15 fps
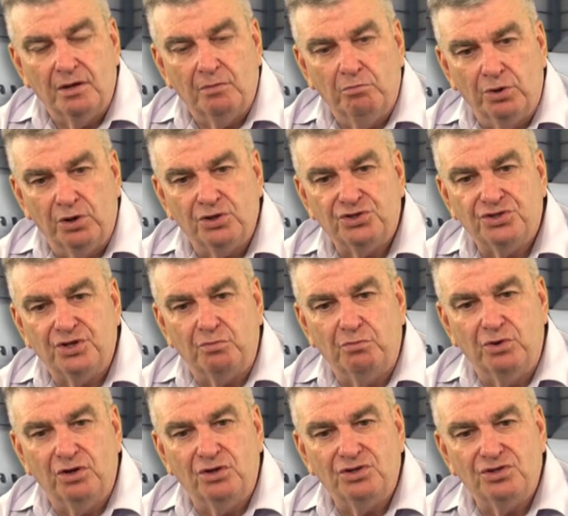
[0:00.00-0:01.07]
bursts and
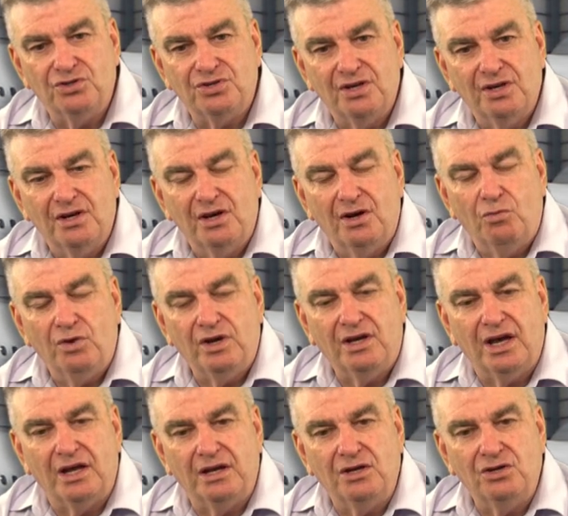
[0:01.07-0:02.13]
merges, we
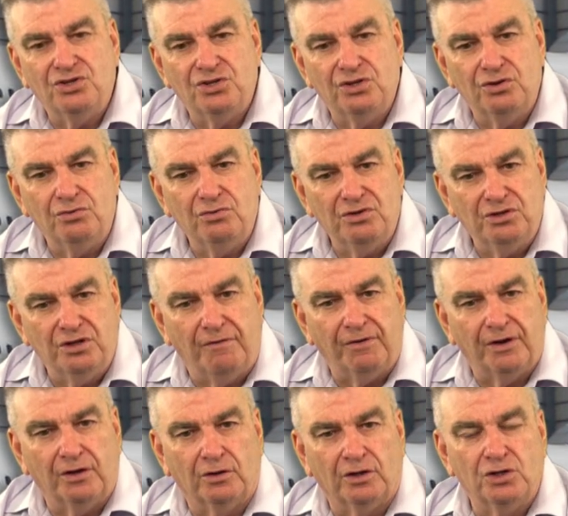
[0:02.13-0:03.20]
get into
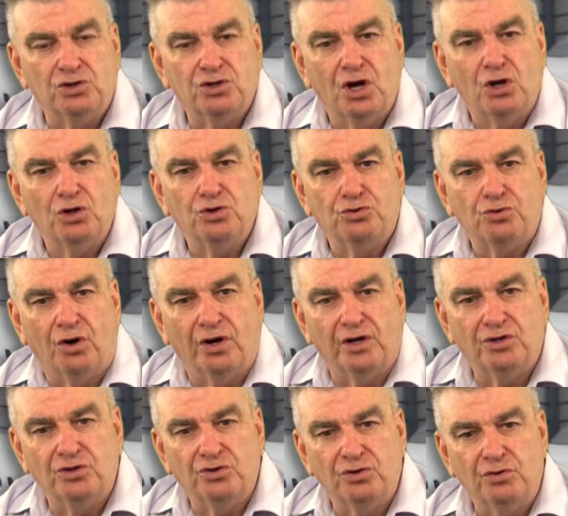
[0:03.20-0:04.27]
difficulties trying
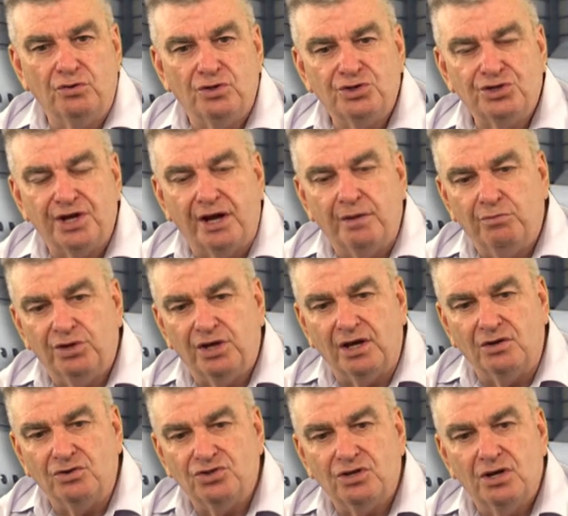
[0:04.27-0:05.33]
to do the same
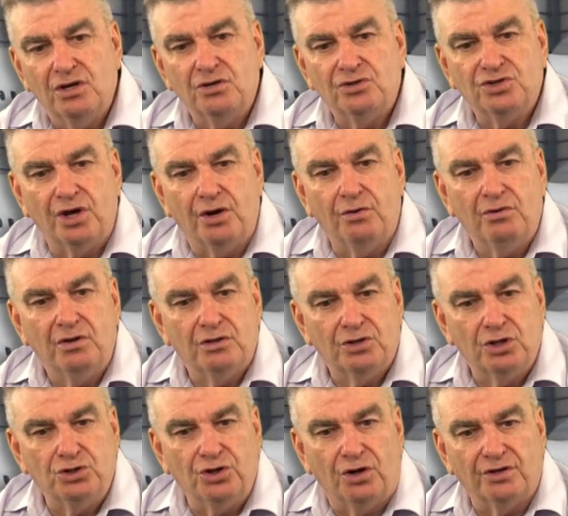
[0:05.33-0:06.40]
things. So
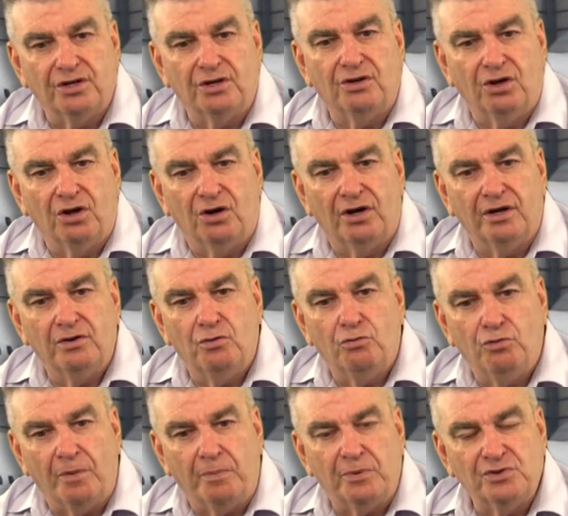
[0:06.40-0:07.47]
the dotted line
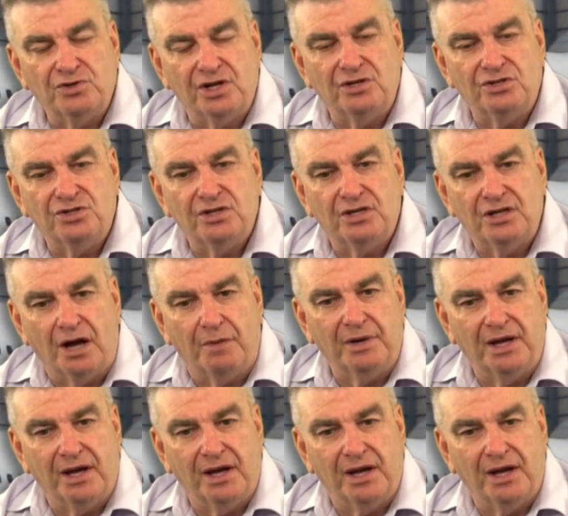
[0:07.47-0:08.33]
represents the dummy